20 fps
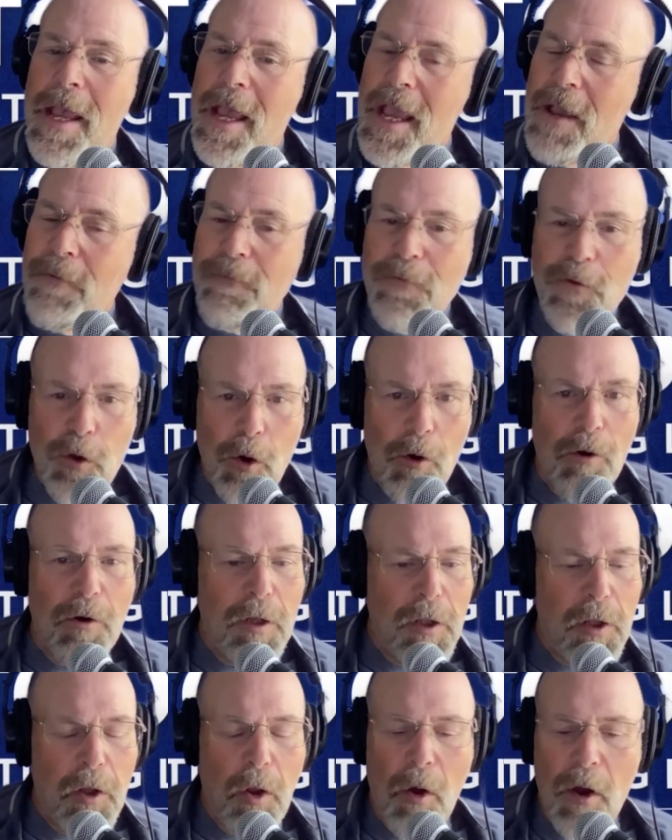If you're a
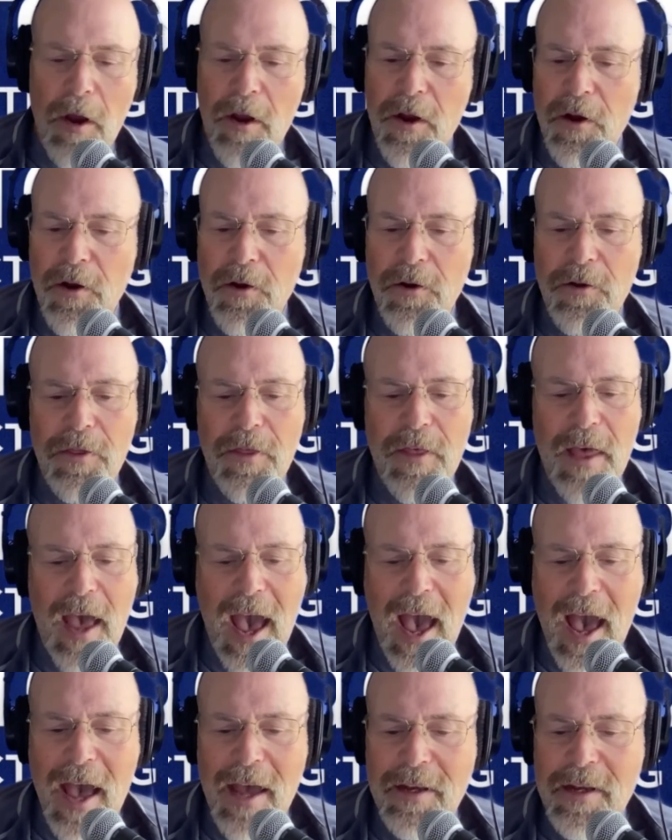lawyer
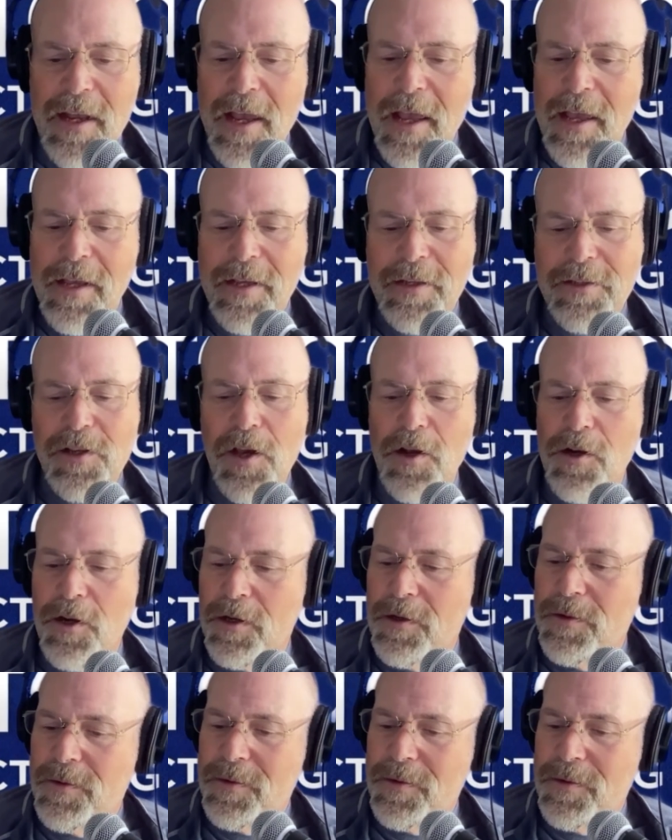that is going to